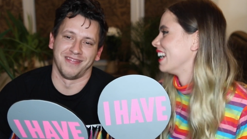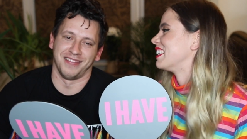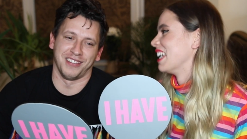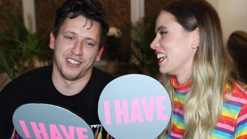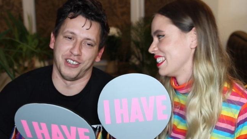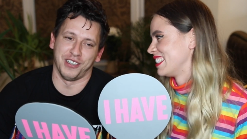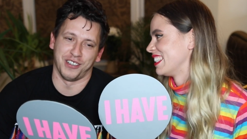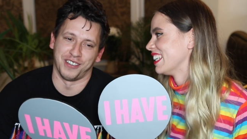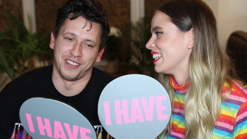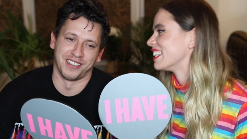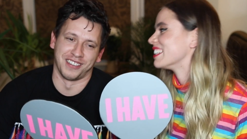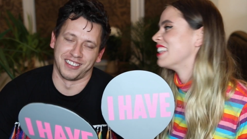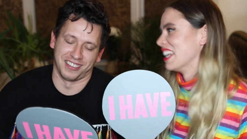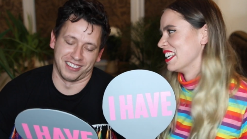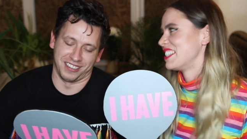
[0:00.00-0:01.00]
Speaker 1: yeah,
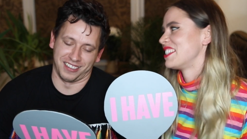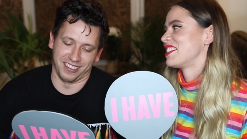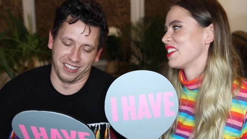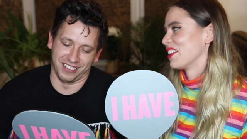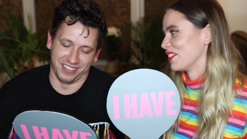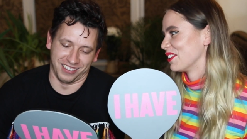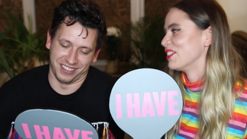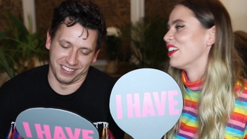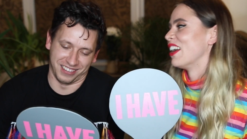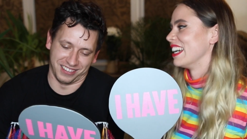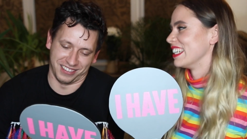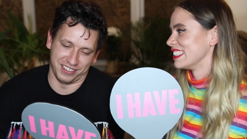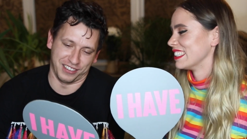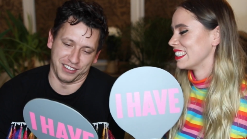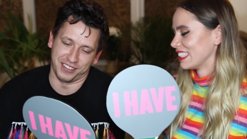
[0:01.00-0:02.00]
that's so right.
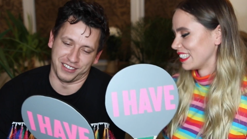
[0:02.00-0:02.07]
